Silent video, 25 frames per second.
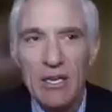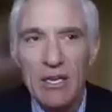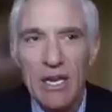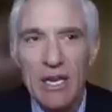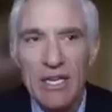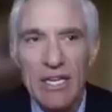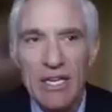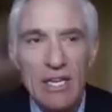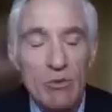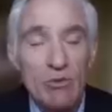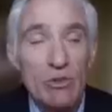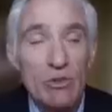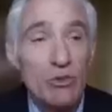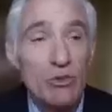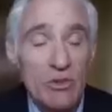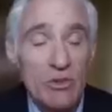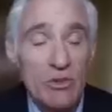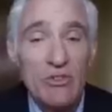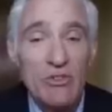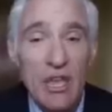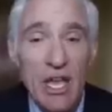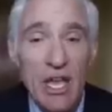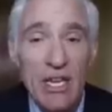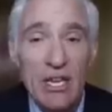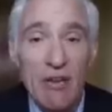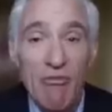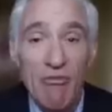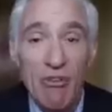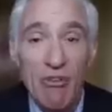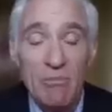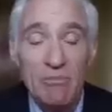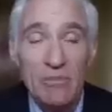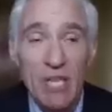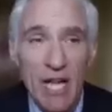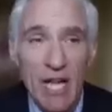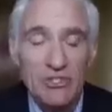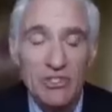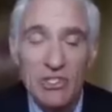And he knew the data
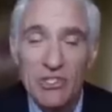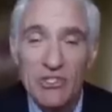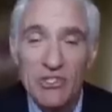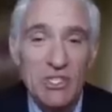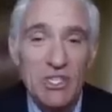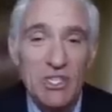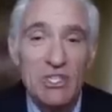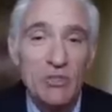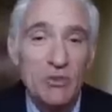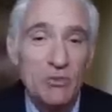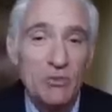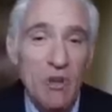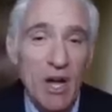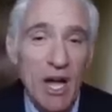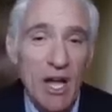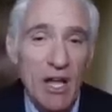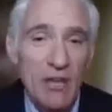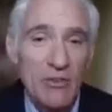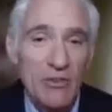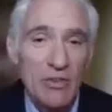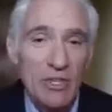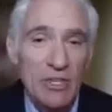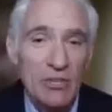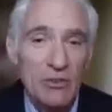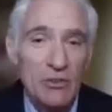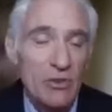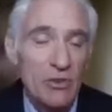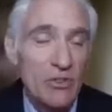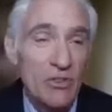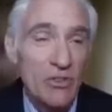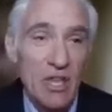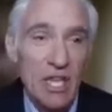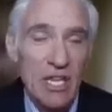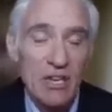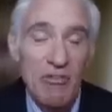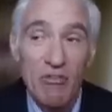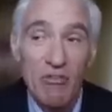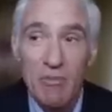from not just the U.S. He knew the
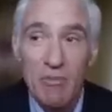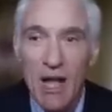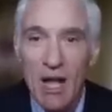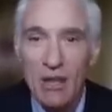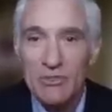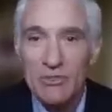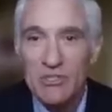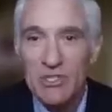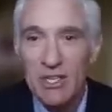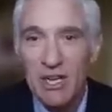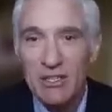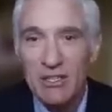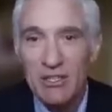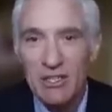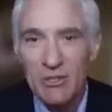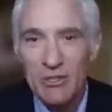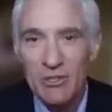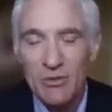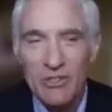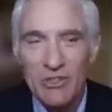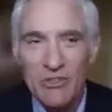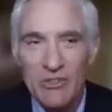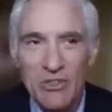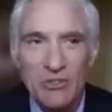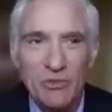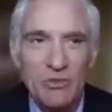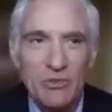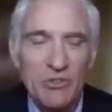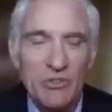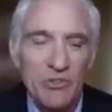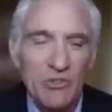data from outside the U.S. He knew